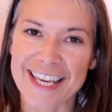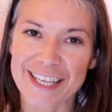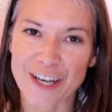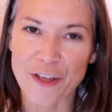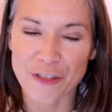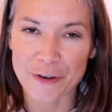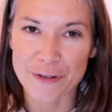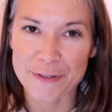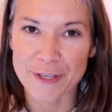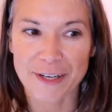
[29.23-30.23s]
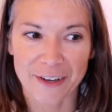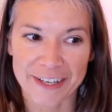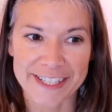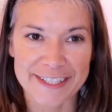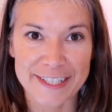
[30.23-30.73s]
in those
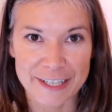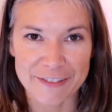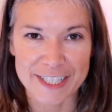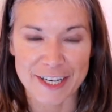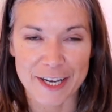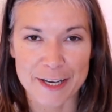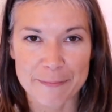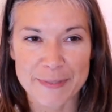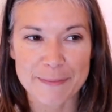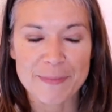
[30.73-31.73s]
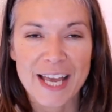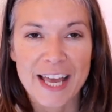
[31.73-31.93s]
client service terms.